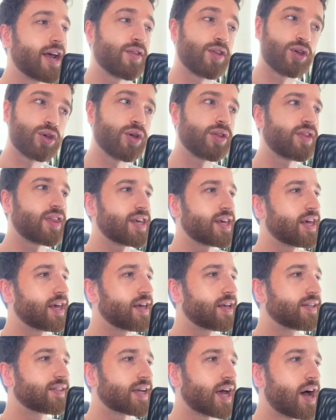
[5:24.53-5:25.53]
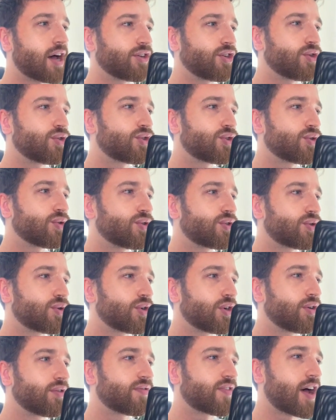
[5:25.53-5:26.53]
Now, the good thing is you do
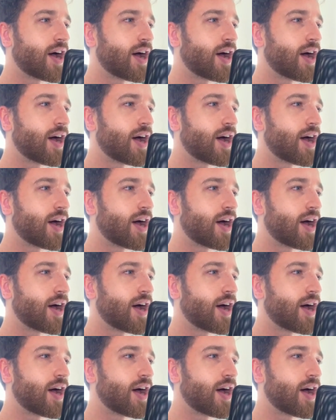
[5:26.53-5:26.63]
sort of